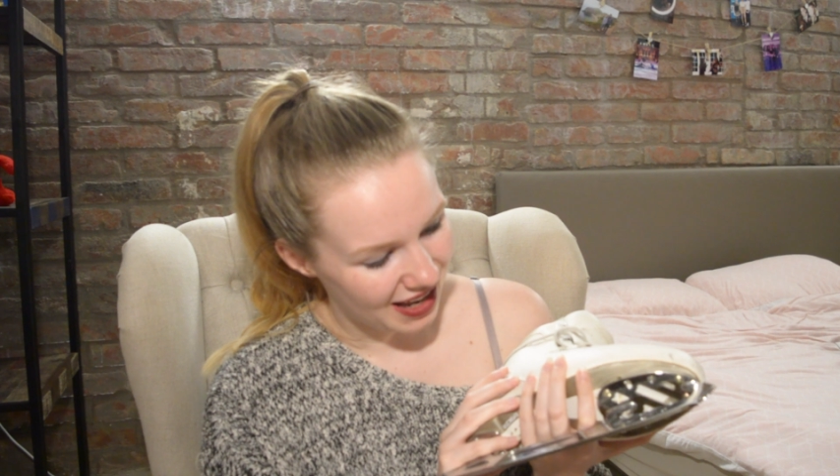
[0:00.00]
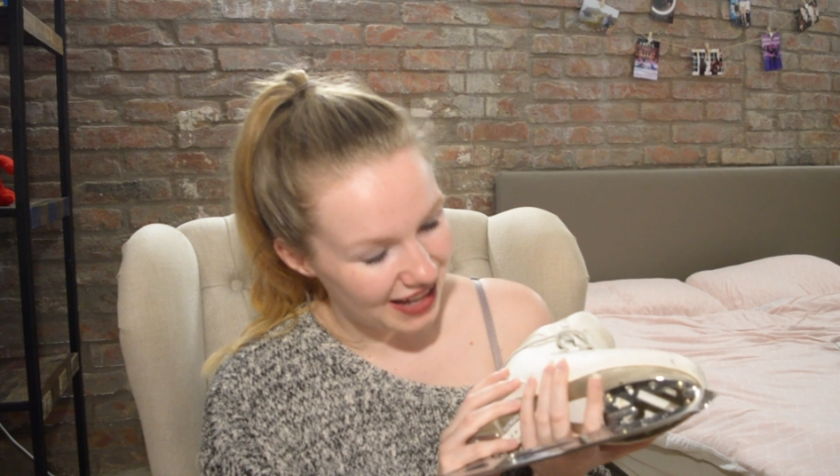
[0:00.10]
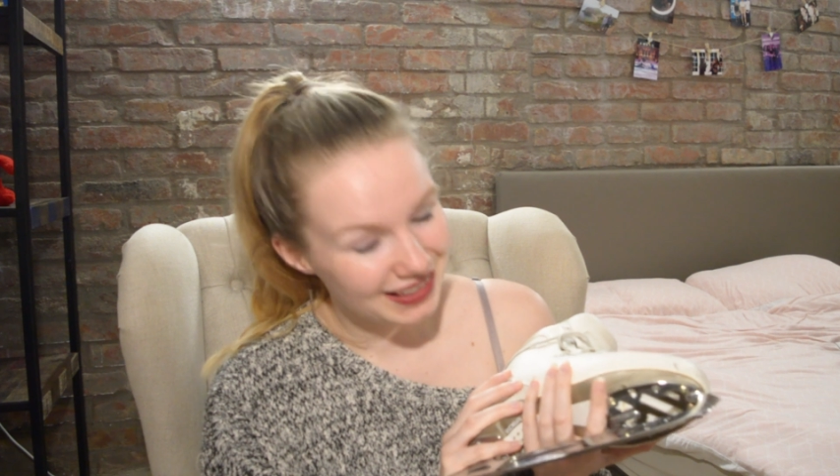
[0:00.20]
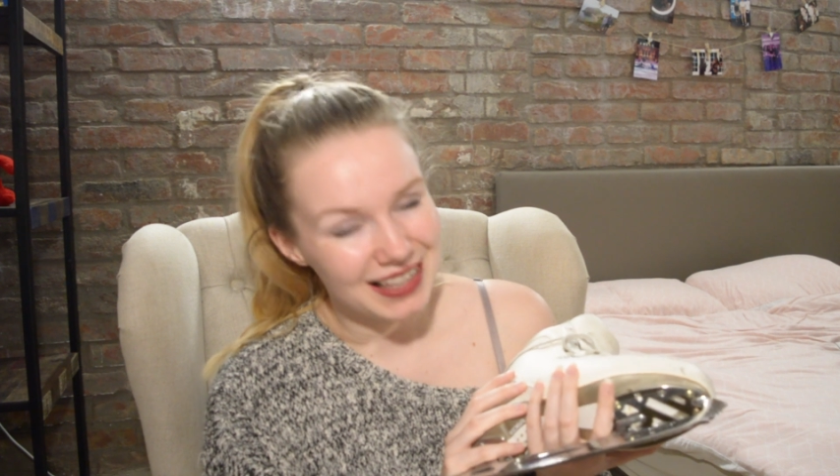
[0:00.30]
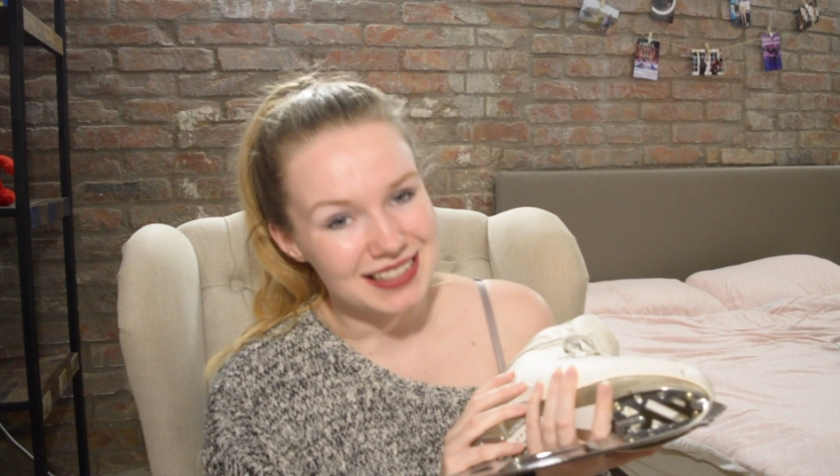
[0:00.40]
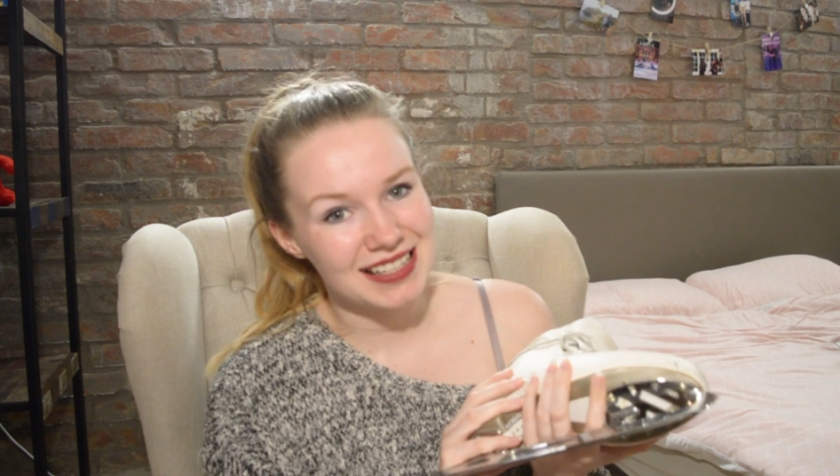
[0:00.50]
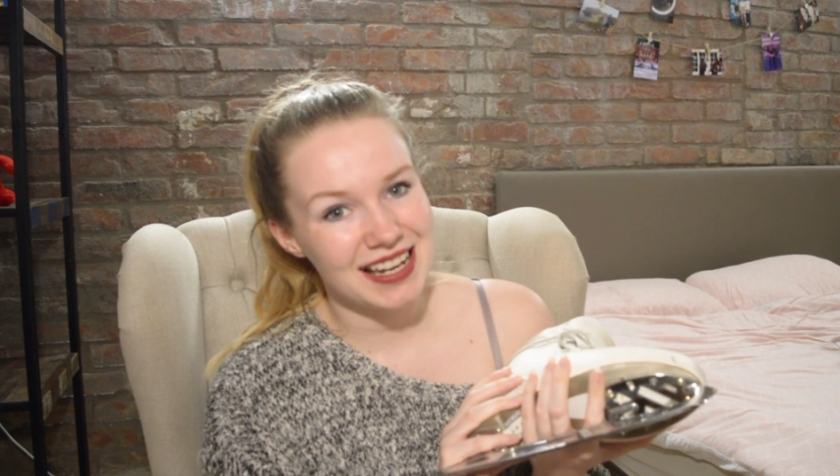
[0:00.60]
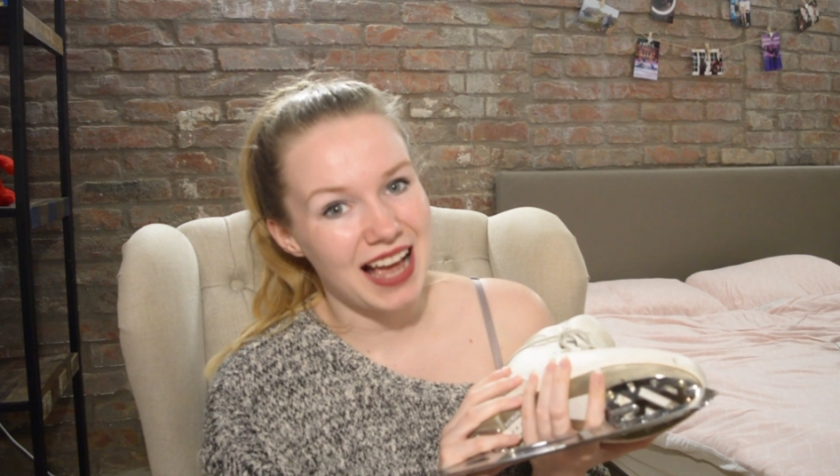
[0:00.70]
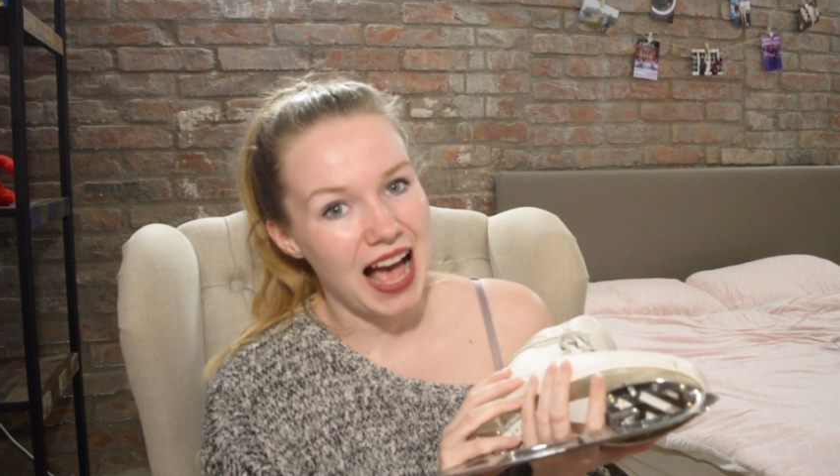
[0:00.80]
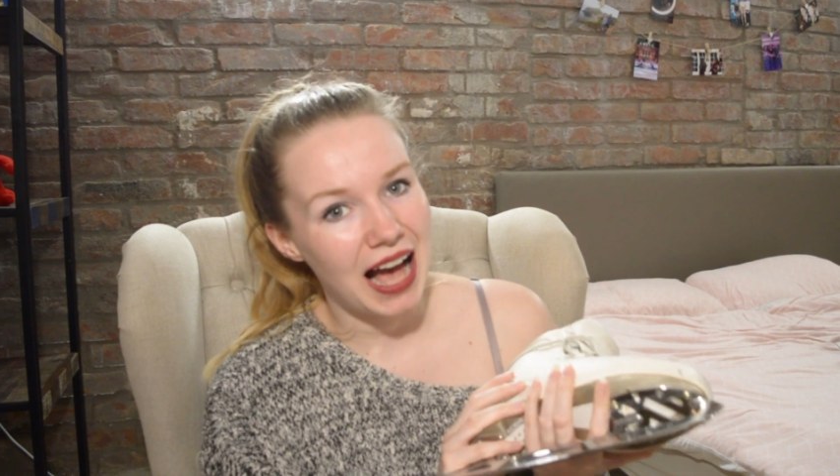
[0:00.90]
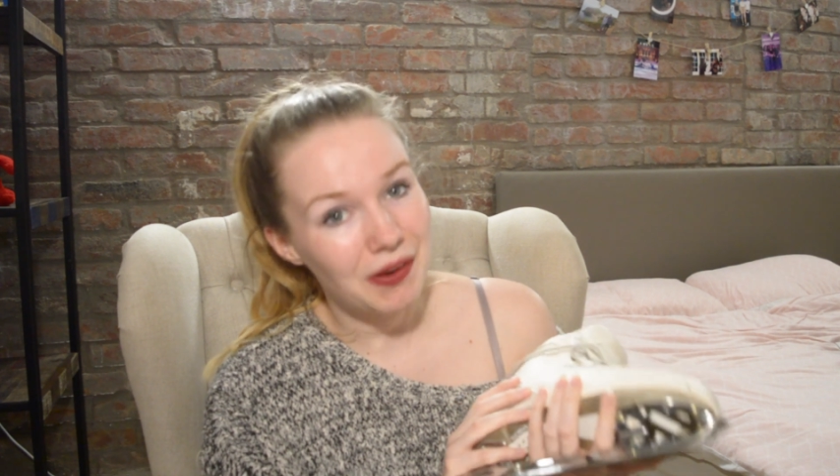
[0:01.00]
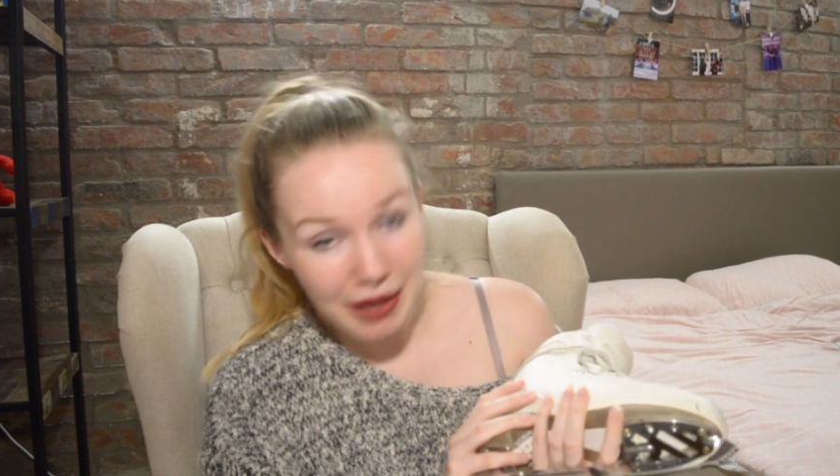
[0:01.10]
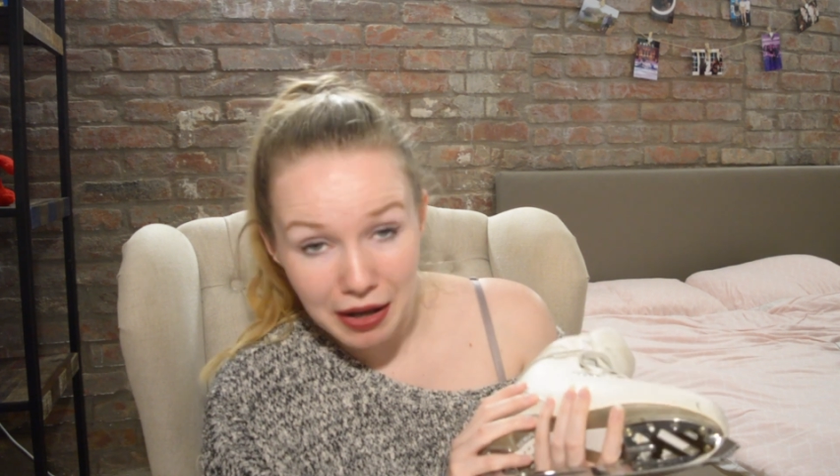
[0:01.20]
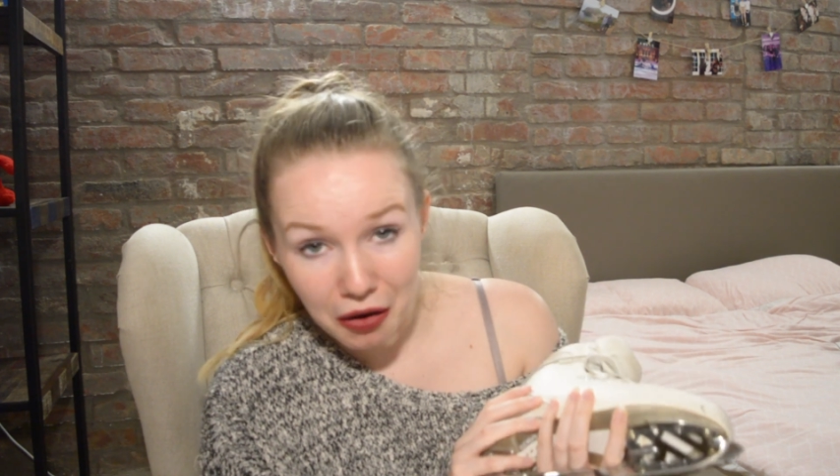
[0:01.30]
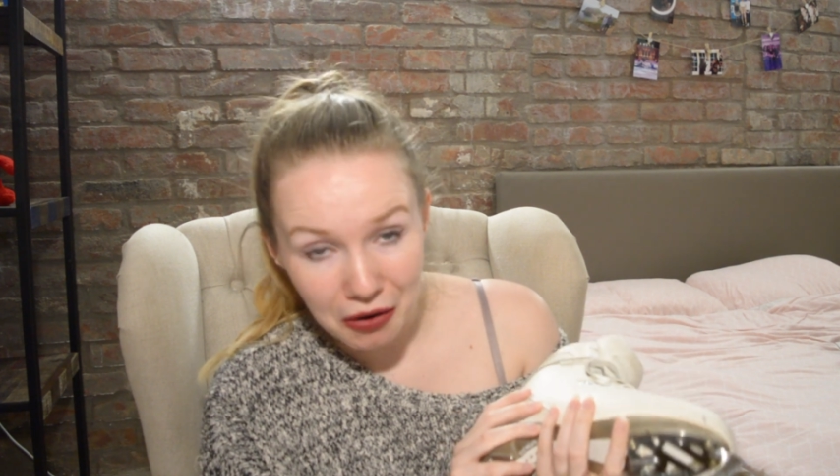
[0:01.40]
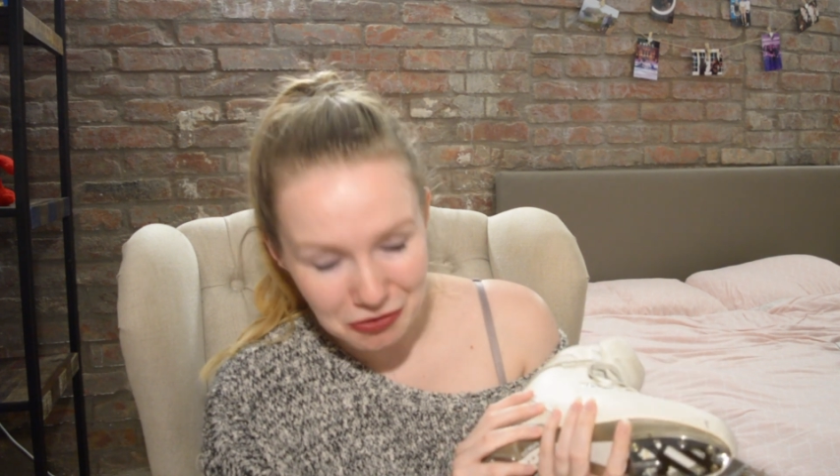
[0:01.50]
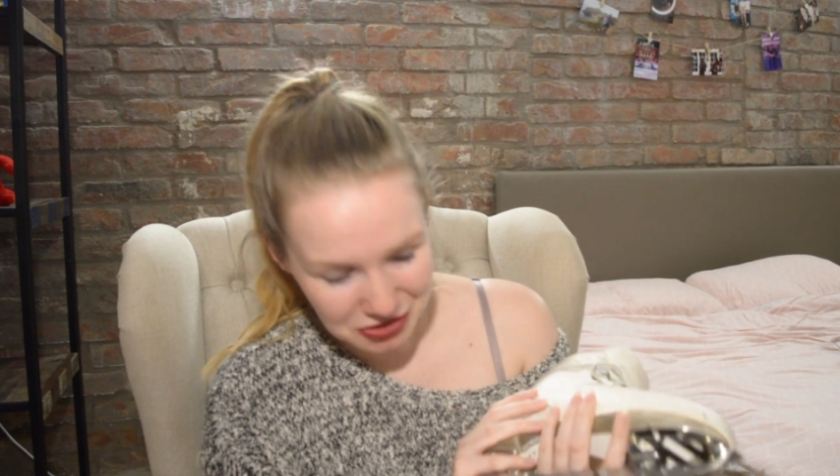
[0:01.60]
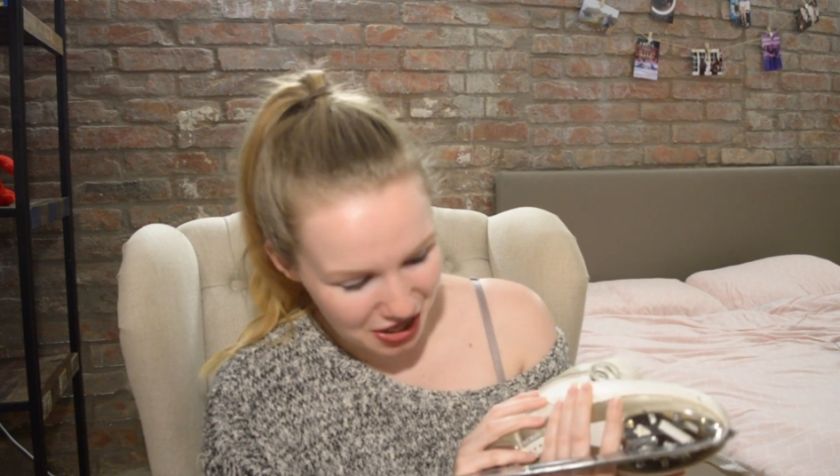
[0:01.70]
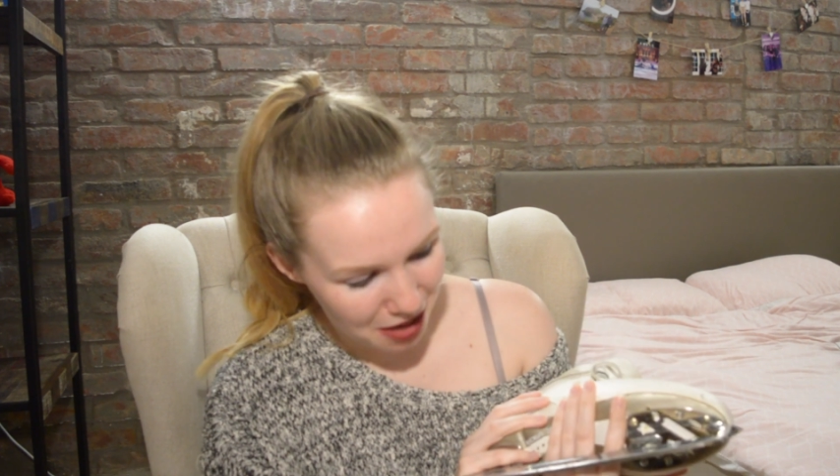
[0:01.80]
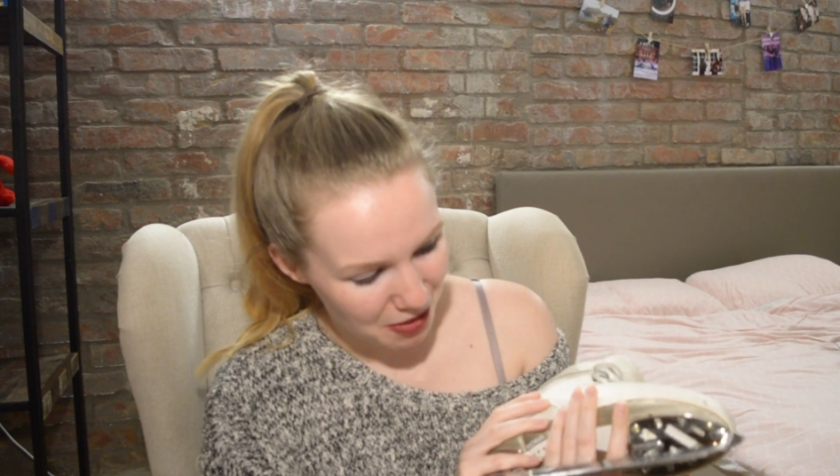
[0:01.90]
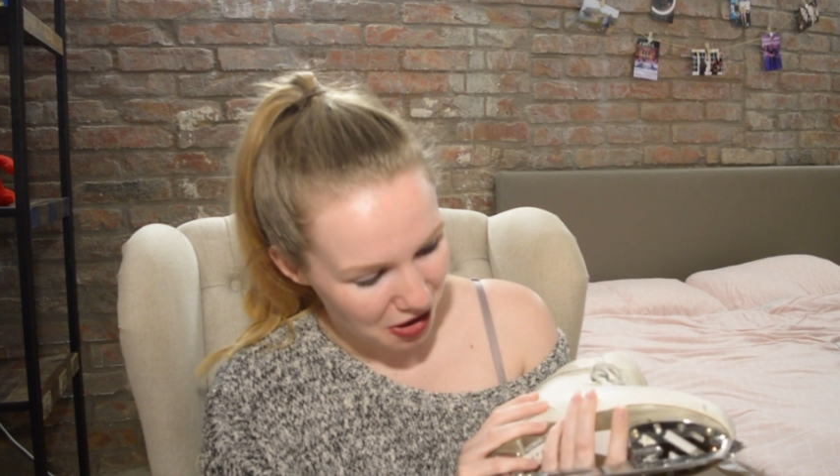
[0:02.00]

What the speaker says: And let's see how it holds up